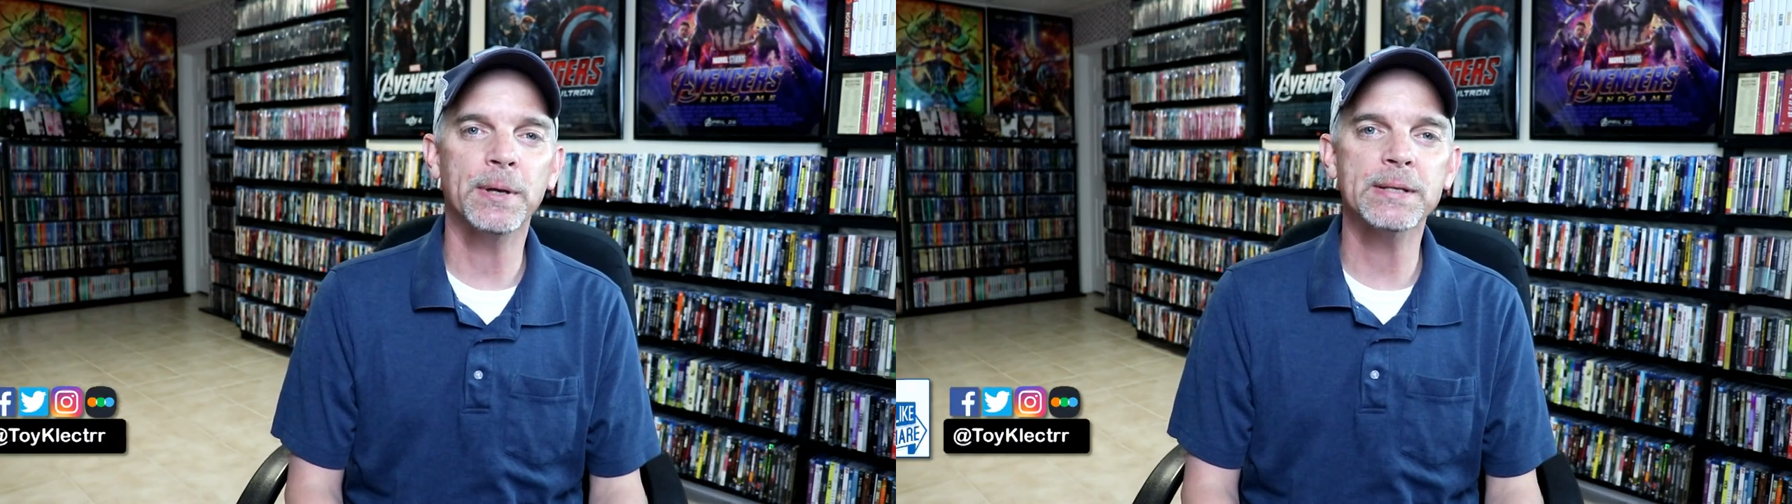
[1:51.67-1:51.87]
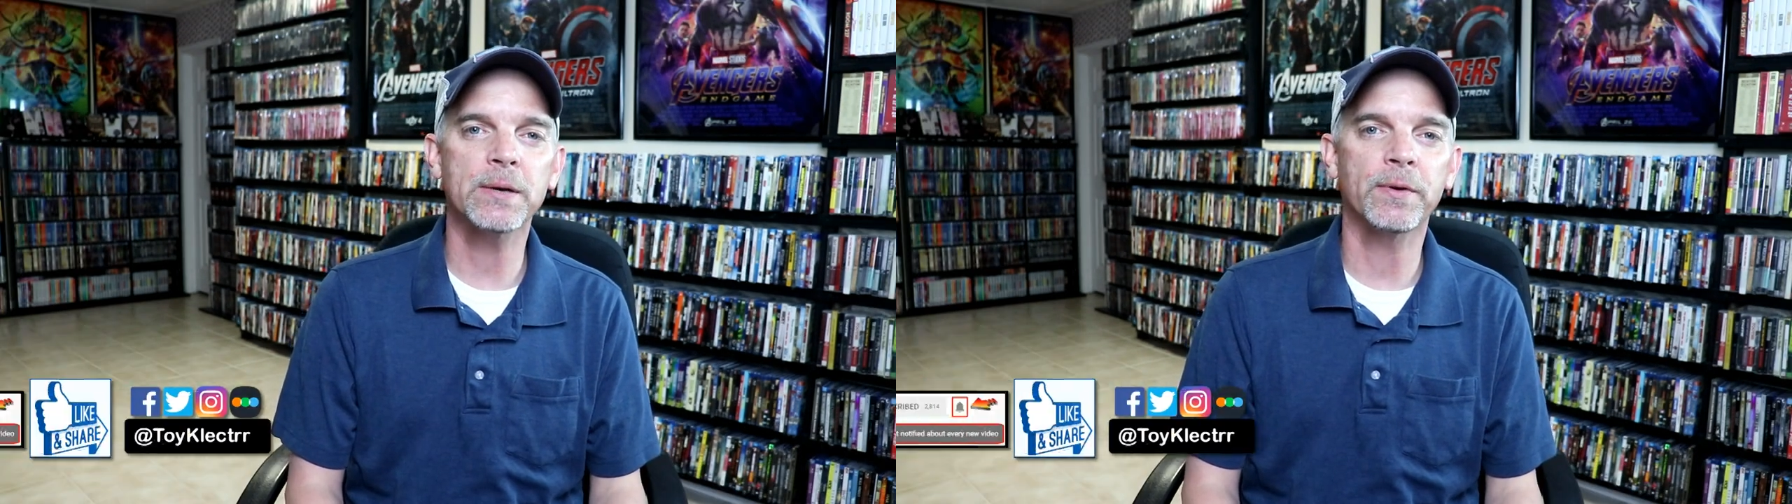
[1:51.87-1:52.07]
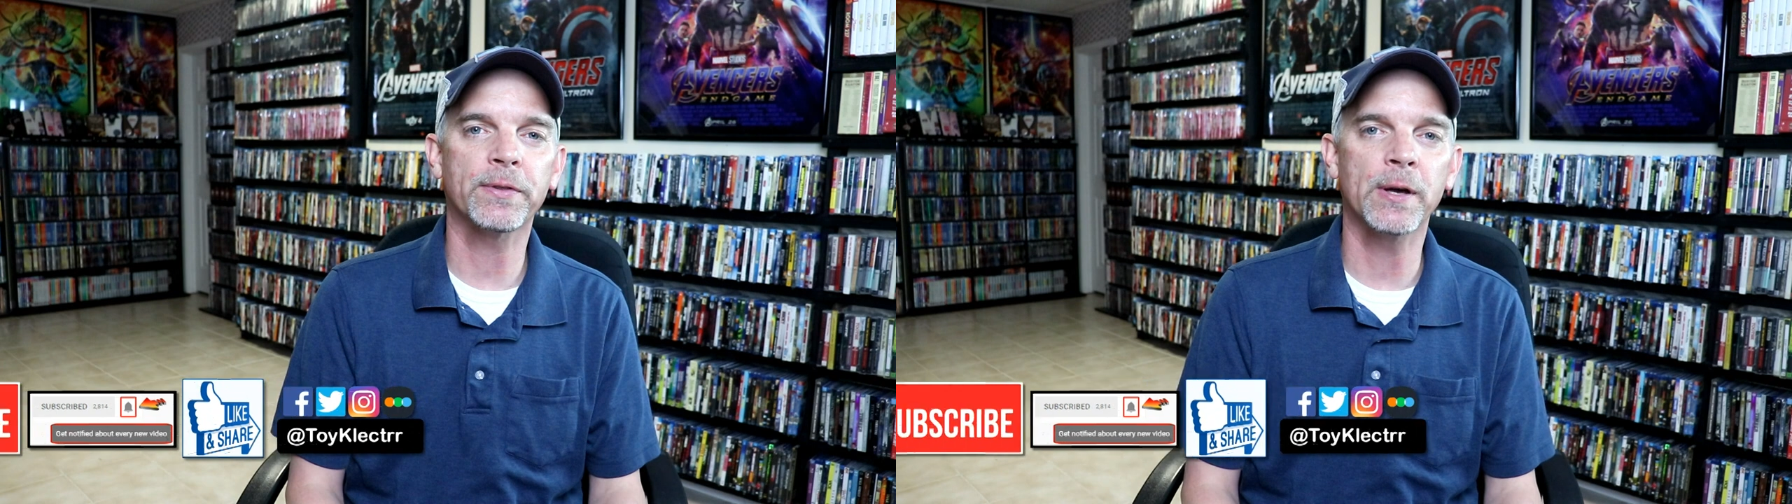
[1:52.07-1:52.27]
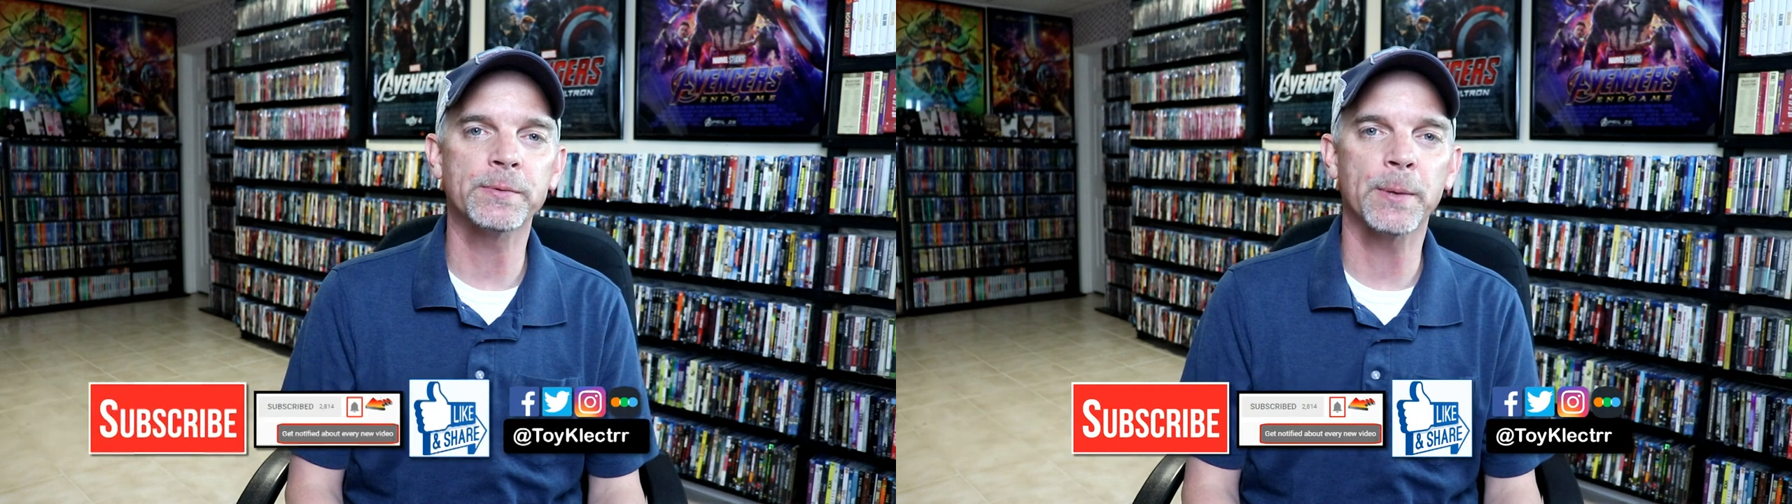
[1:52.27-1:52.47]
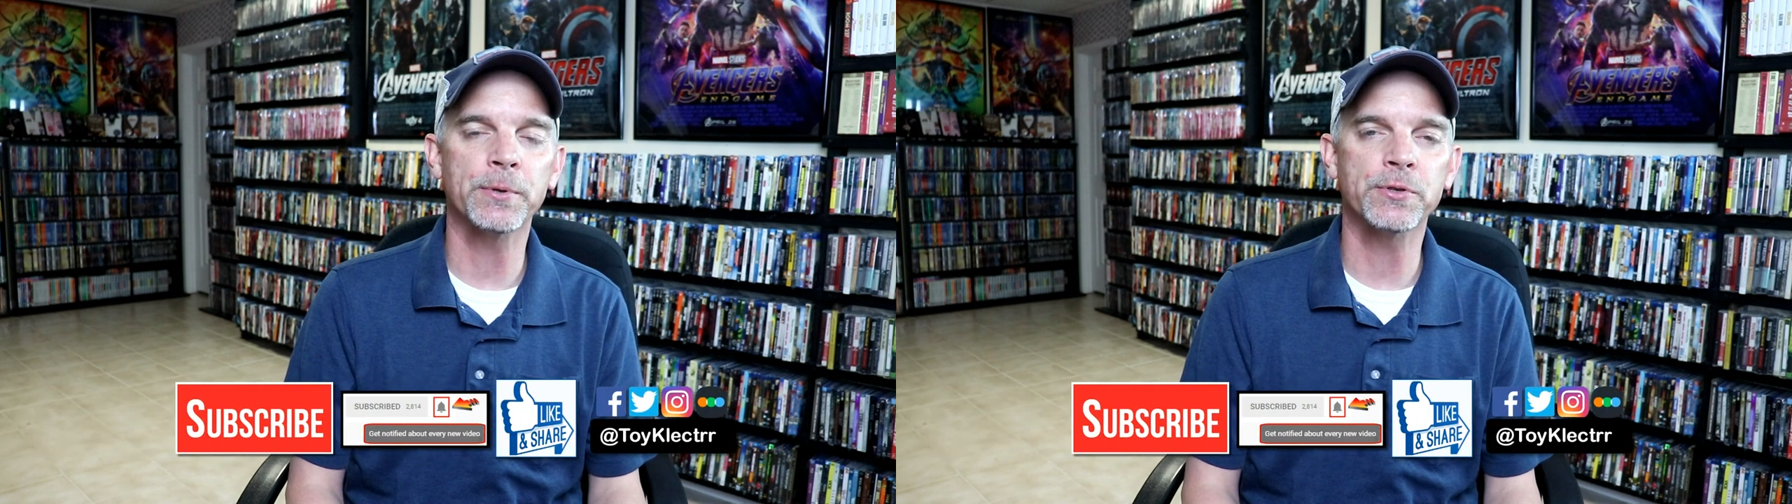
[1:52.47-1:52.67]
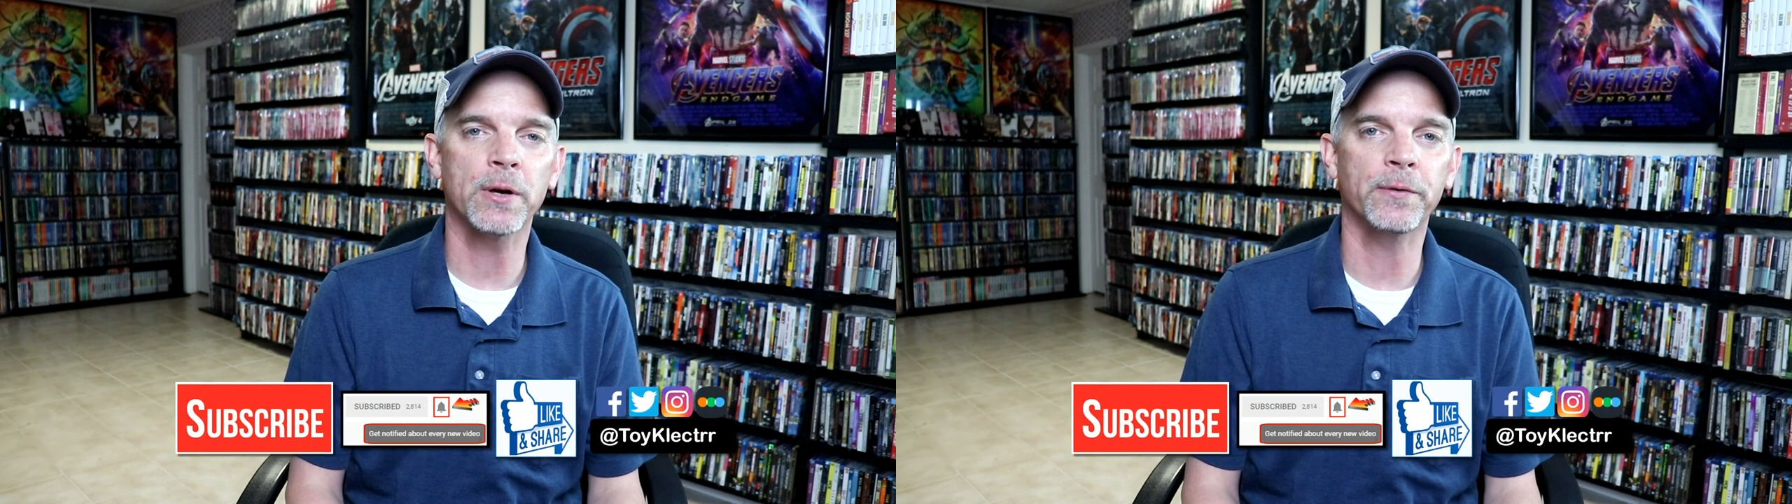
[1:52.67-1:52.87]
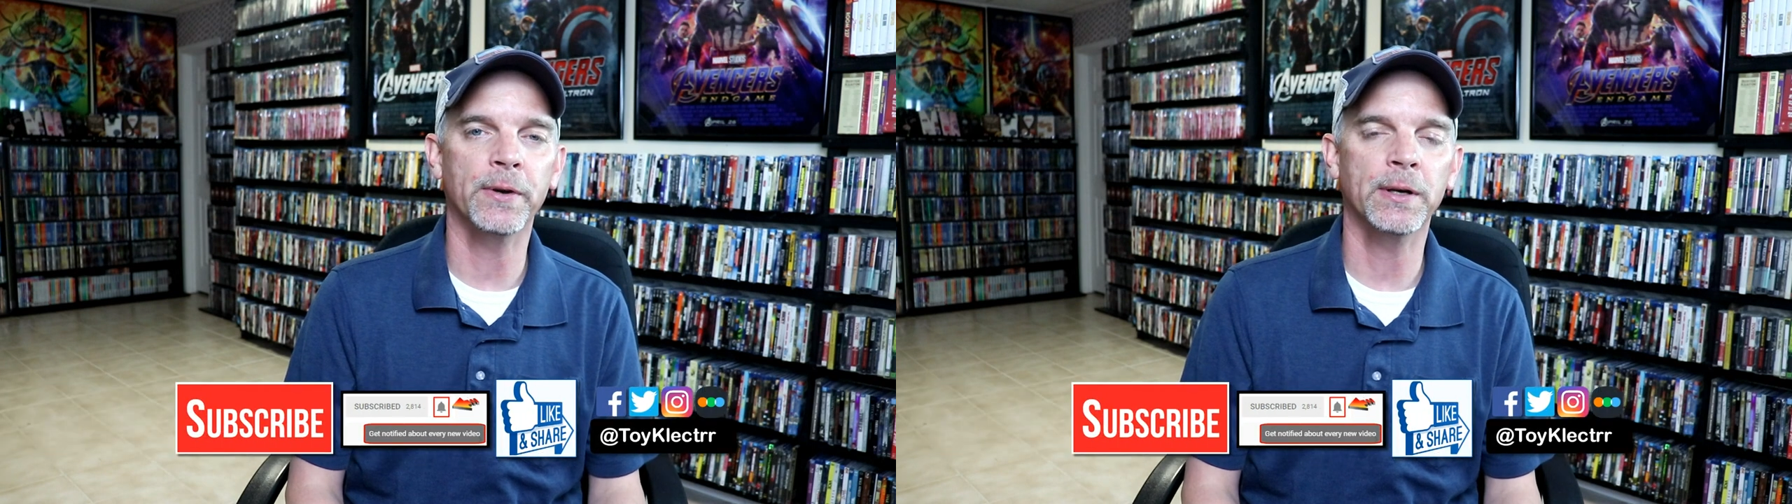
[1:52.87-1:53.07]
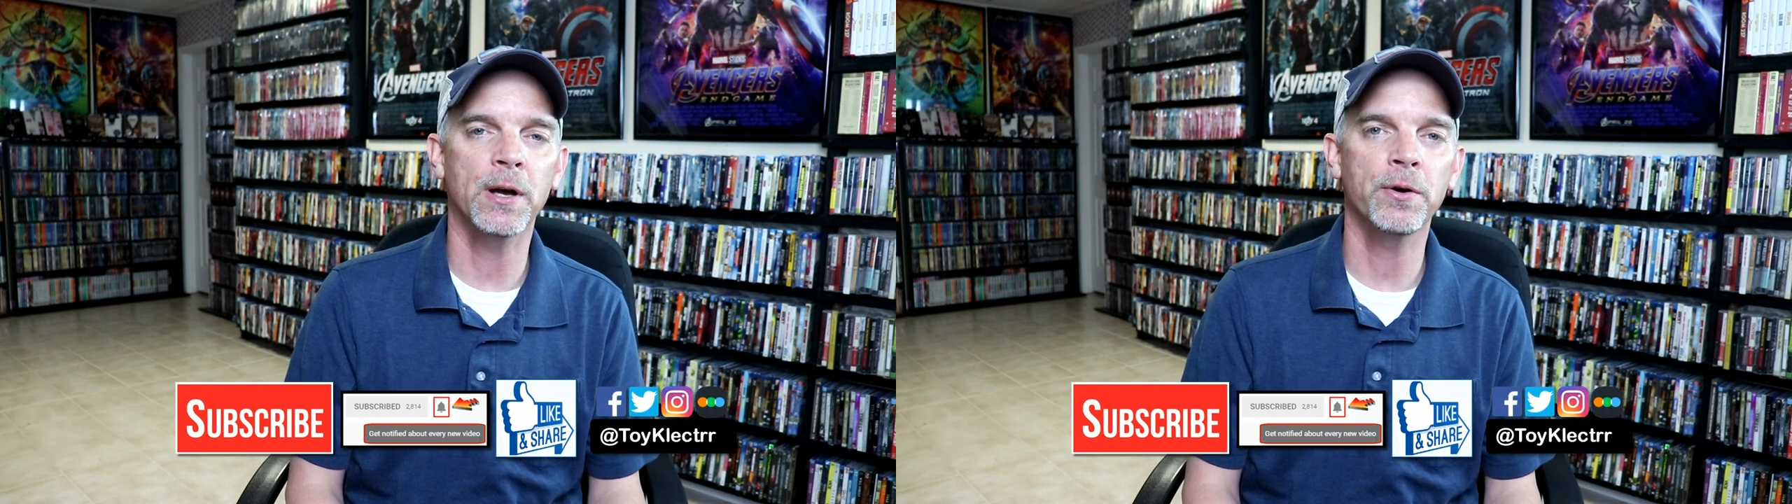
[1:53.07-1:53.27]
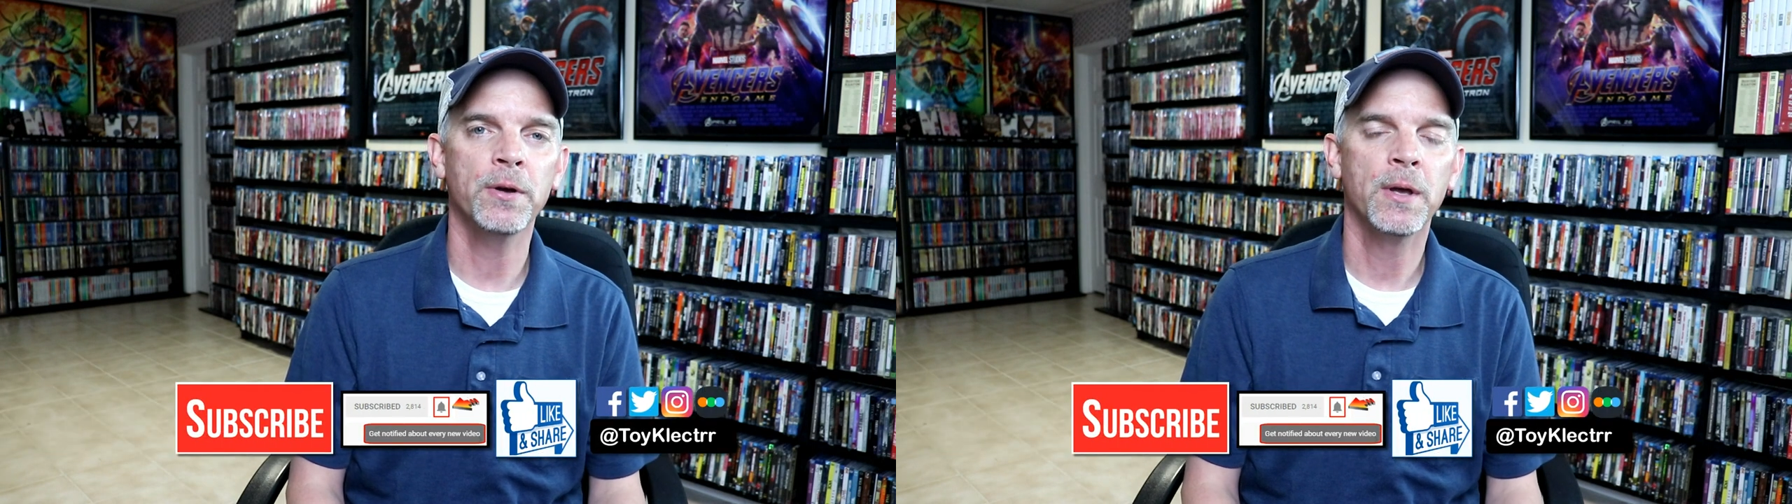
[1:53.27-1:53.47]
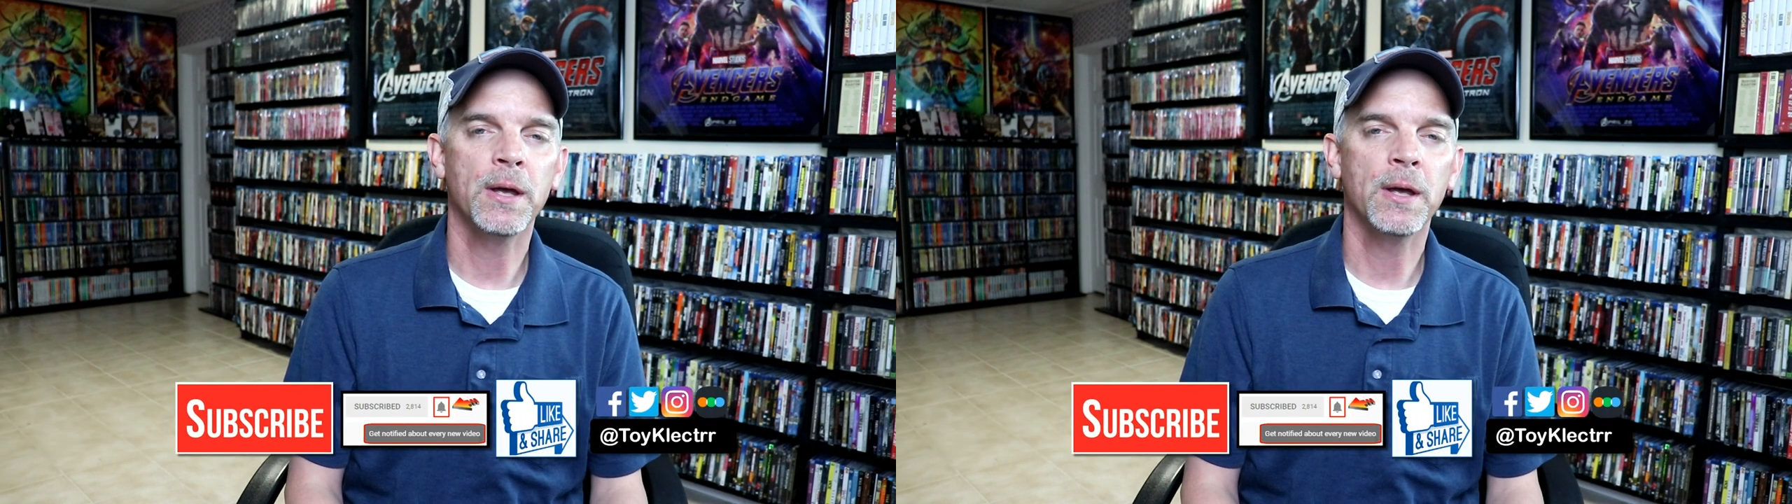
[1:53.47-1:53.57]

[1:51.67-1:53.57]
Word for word: please give it a thumbs up and share the video.